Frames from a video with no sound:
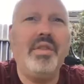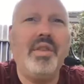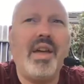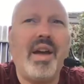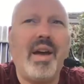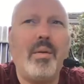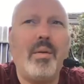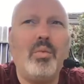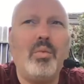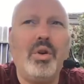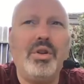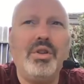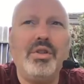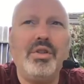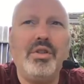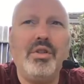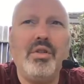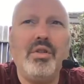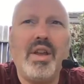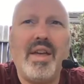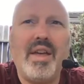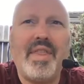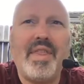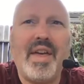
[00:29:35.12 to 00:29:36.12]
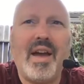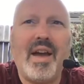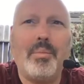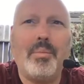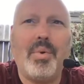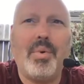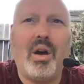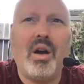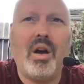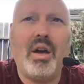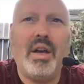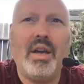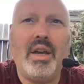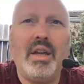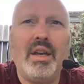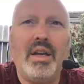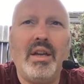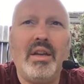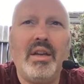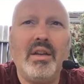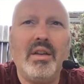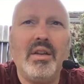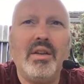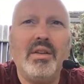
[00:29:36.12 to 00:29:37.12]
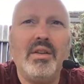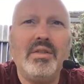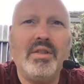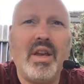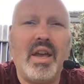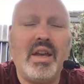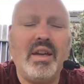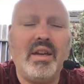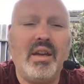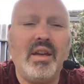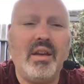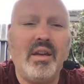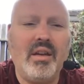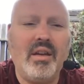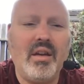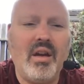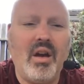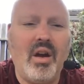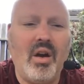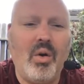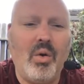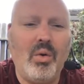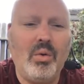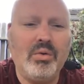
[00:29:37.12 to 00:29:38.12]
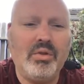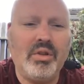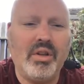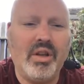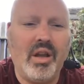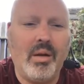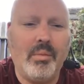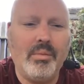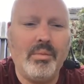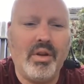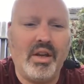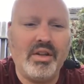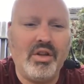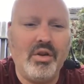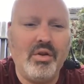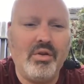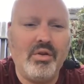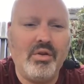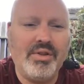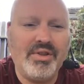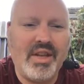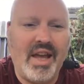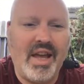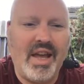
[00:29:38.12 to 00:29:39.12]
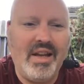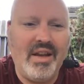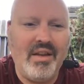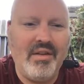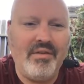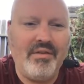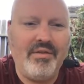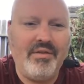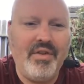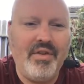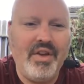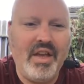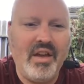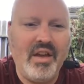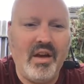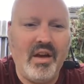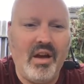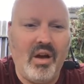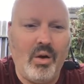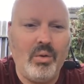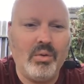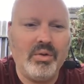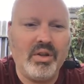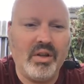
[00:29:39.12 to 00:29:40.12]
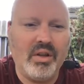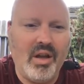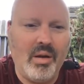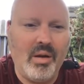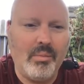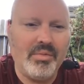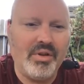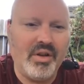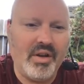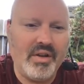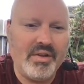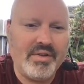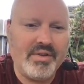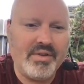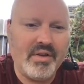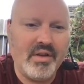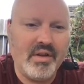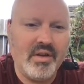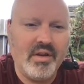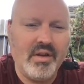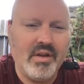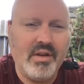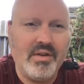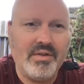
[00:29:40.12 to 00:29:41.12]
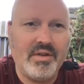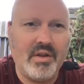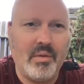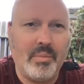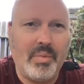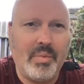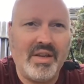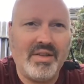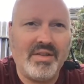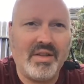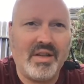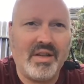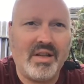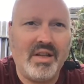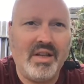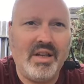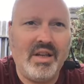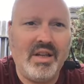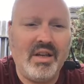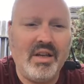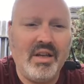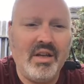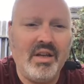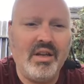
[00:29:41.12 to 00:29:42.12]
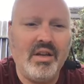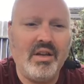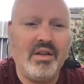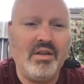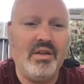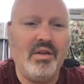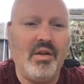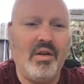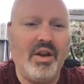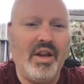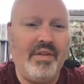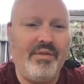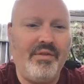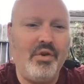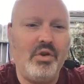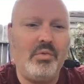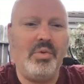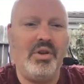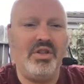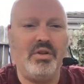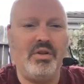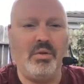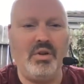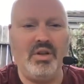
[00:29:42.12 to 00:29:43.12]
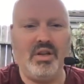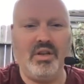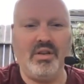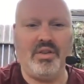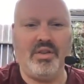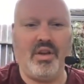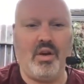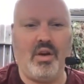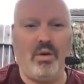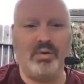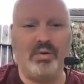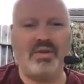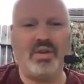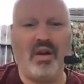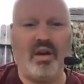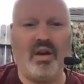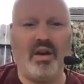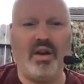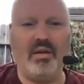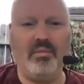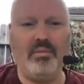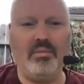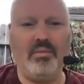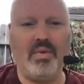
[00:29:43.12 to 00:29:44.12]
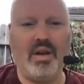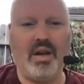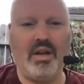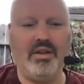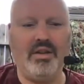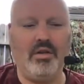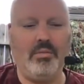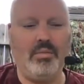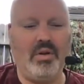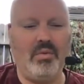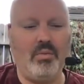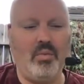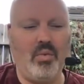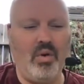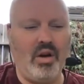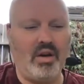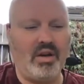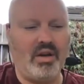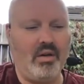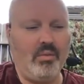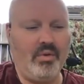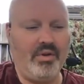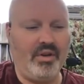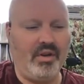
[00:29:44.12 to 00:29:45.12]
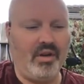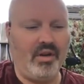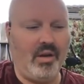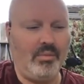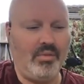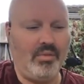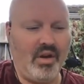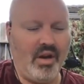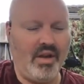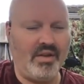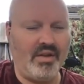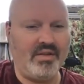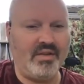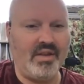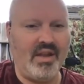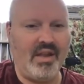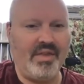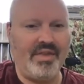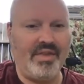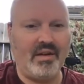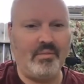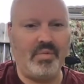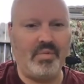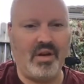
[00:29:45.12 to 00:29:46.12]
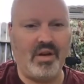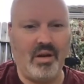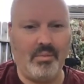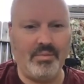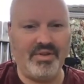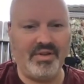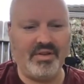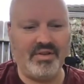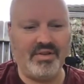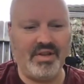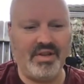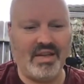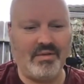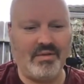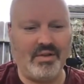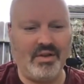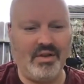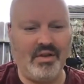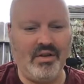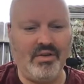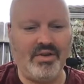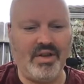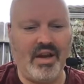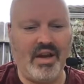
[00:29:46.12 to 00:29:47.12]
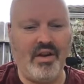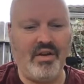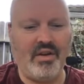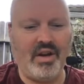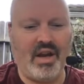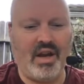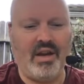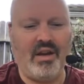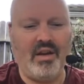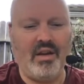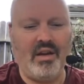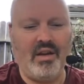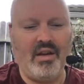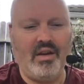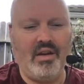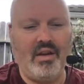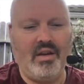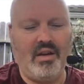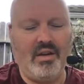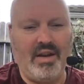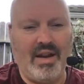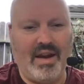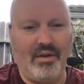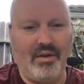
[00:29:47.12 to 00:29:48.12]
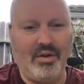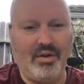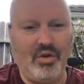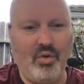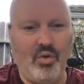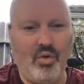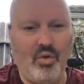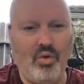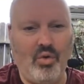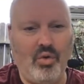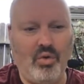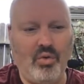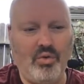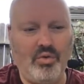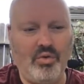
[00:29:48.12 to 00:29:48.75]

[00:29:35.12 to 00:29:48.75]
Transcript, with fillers: that? Wouldn't you get that by? taking old alum like you could scale it via old alumni so basically you know if you'd been doing it the whole time and you'd been working with alumni and then they'd become successful you could say okay now you're